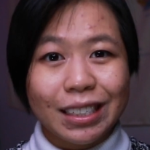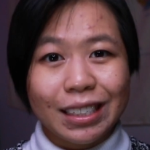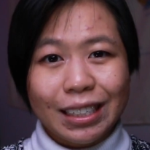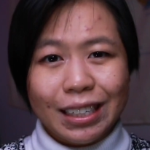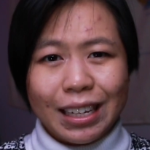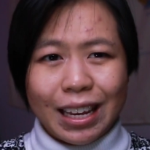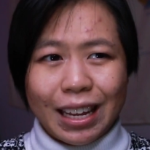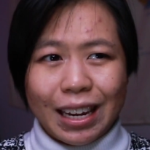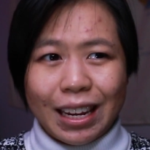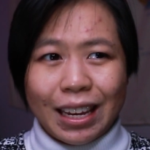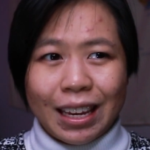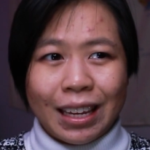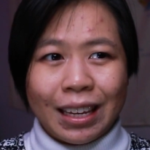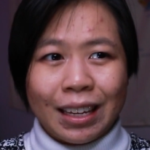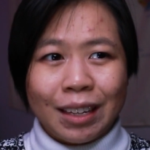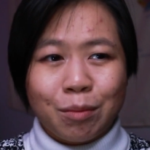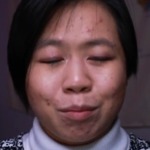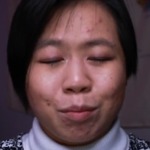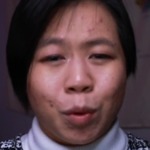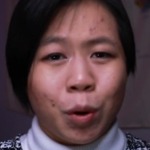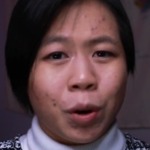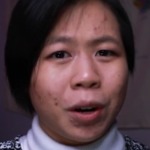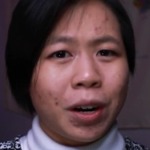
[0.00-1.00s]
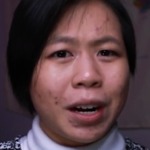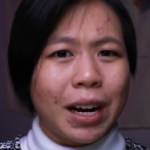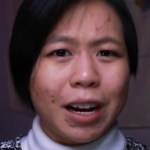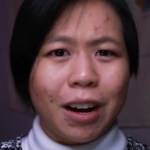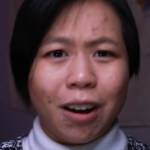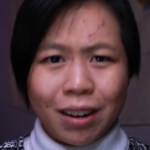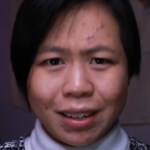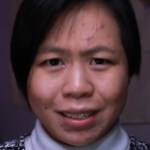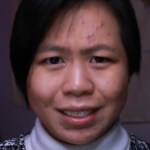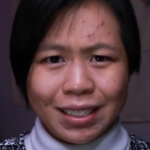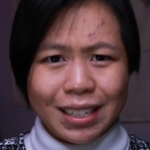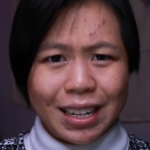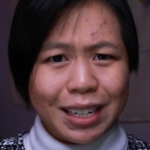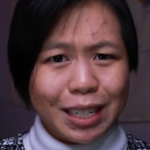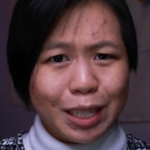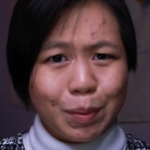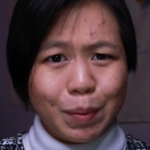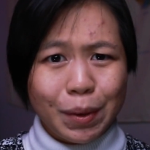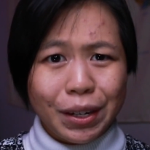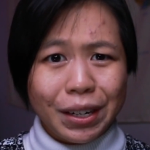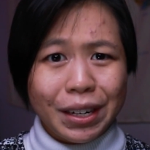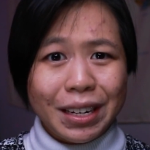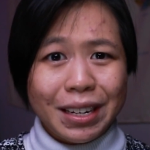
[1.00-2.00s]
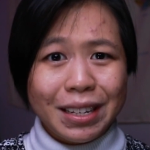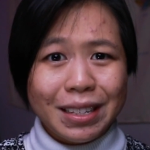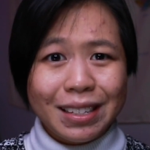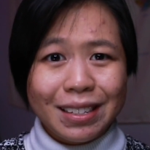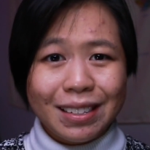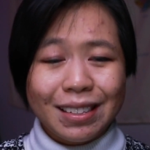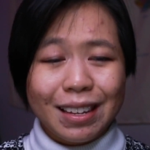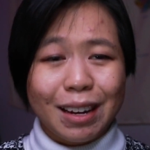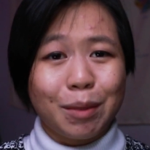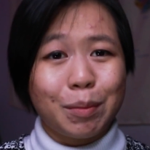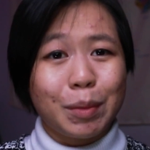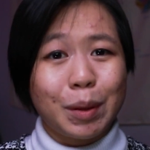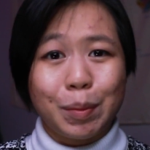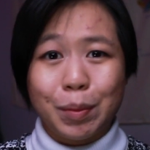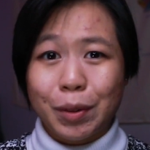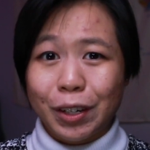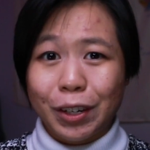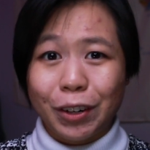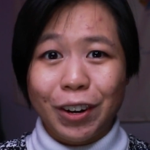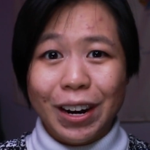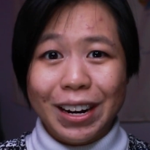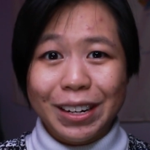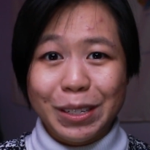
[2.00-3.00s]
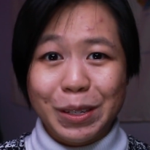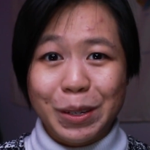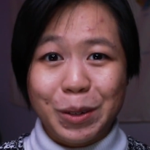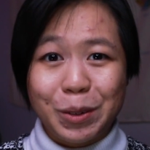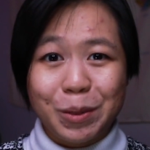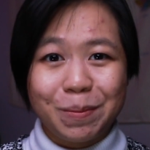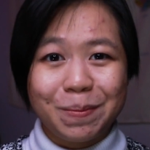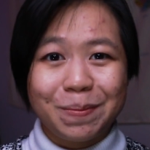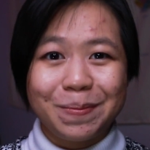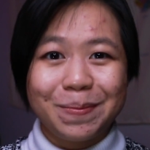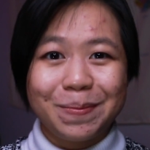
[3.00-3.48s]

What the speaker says: getting more on-set experience, that would be pretty great too.